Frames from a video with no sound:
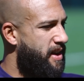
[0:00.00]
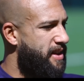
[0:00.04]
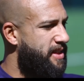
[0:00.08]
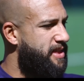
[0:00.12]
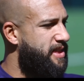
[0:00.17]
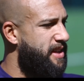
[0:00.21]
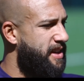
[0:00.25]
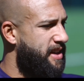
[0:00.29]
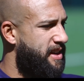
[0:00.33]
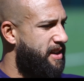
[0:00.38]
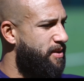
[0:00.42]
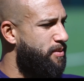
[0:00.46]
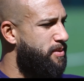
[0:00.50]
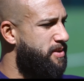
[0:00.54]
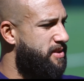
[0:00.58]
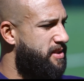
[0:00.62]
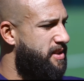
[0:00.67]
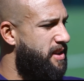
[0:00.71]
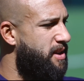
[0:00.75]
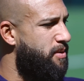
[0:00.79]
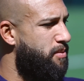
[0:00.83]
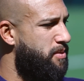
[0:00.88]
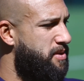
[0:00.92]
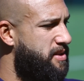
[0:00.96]
I think it
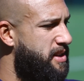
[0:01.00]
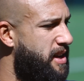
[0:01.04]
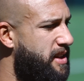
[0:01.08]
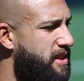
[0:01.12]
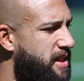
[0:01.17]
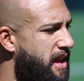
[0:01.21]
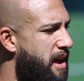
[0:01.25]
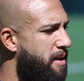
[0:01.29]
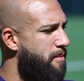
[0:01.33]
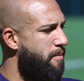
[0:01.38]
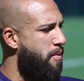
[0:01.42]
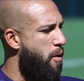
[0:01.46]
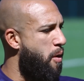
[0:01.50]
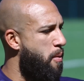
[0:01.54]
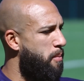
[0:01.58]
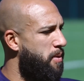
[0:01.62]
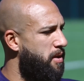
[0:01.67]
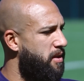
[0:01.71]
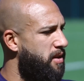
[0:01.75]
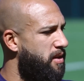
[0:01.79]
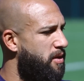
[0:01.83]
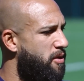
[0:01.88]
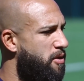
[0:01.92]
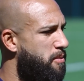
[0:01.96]
was at that
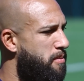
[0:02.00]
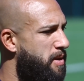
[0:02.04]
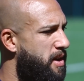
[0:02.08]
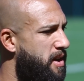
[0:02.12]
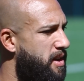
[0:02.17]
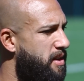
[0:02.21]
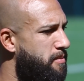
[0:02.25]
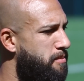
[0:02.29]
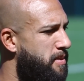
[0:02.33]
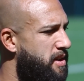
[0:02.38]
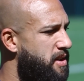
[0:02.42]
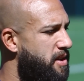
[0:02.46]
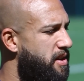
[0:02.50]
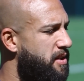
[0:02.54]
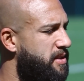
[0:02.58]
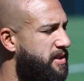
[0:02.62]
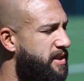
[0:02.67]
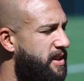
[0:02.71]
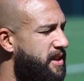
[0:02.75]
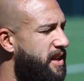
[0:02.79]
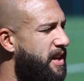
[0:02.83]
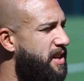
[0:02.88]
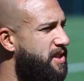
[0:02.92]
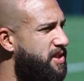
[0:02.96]
moment, you know, my young
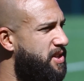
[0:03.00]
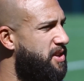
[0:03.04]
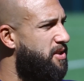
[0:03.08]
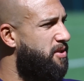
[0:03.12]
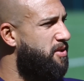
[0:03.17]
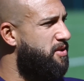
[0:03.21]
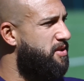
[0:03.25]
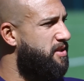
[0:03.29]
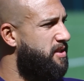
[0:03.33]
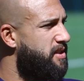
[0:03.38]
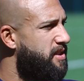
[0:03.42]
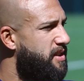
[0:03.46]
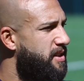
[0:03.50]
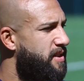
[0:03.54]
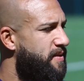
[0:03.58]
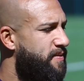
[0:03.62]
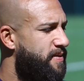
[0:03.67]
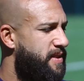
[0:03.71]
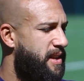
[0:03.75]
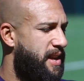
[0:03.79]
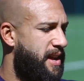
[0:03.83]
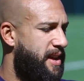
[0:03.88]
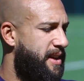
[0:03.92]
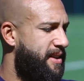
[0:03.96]
teenage years,
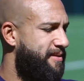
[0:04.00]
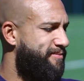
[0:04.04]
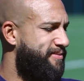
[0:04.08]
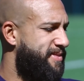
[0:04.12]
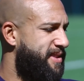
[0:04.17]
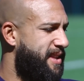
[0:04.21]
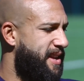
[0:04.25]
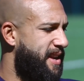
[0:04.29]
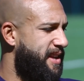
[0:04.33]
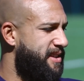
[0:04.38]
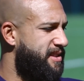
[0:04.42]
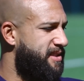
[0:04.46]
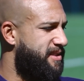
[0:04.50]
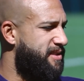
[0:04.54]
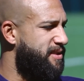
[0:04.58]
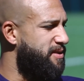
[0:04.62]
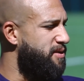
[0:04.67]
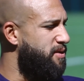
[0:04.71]
that I just